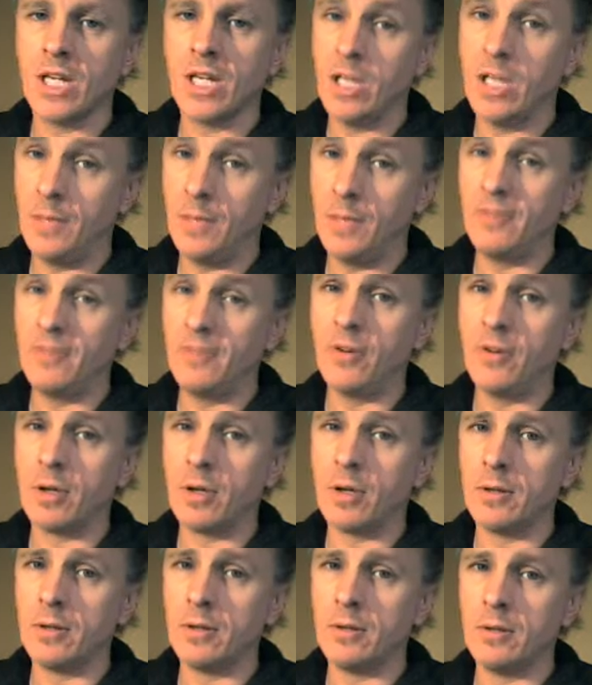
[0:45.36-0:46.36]
Number
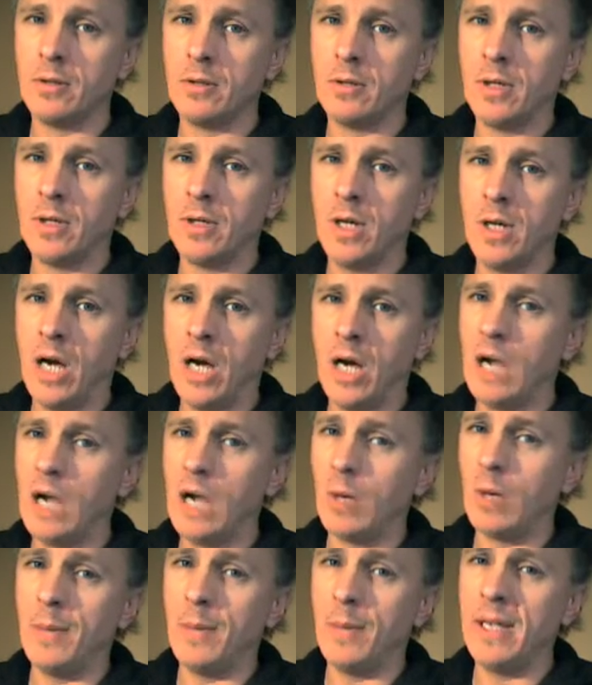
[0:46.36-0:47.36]
four, I
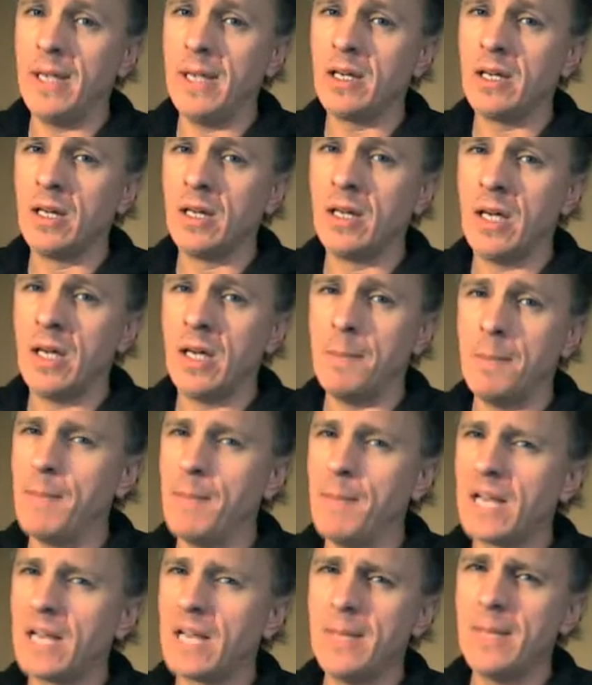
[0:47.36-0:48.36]
will make
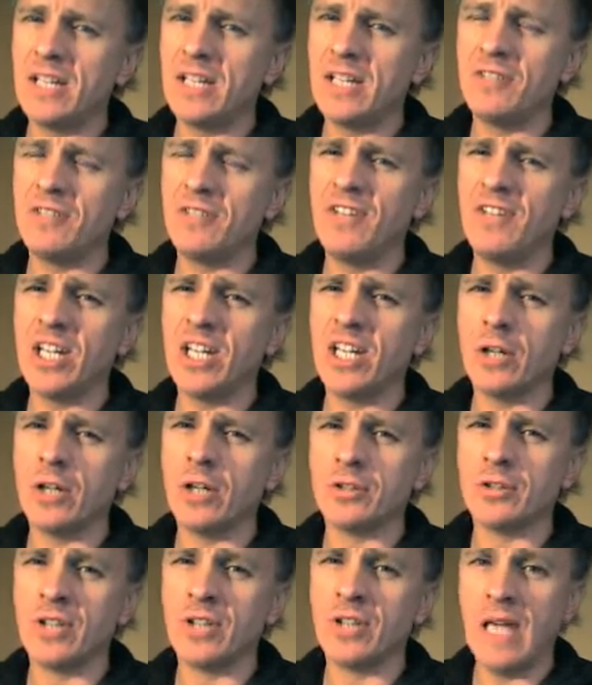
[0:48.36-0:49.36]
Mega Minute
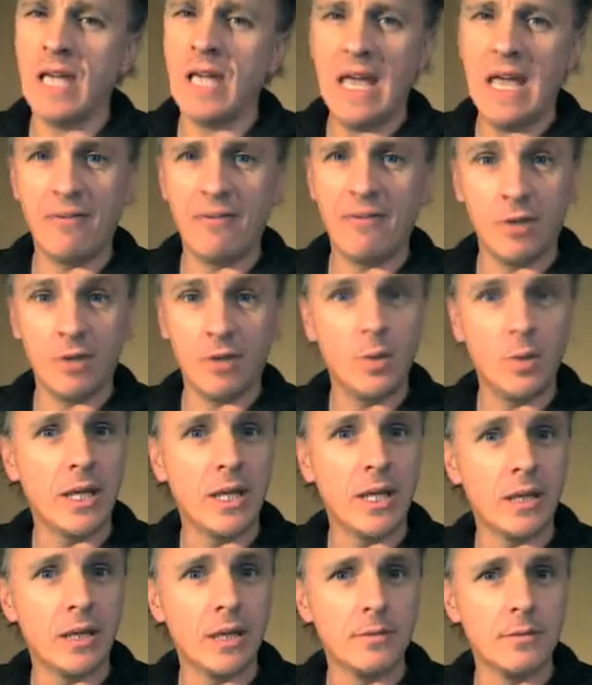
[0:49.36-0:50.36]
videos every
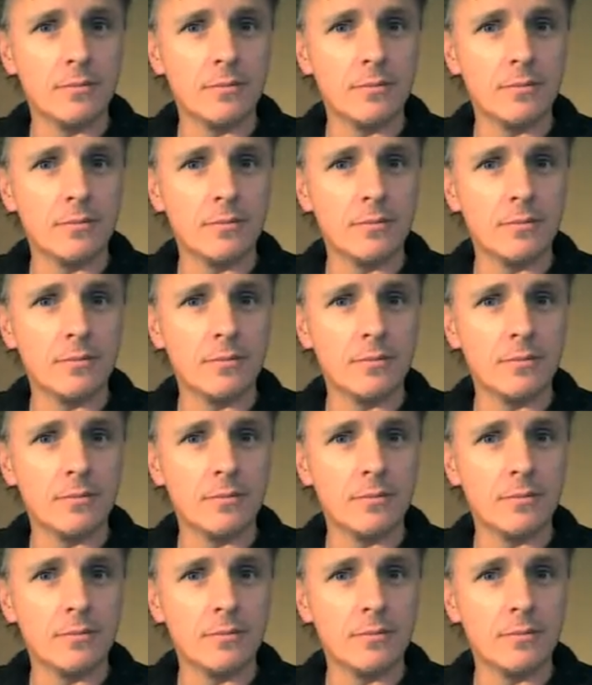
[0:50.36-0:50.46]
week.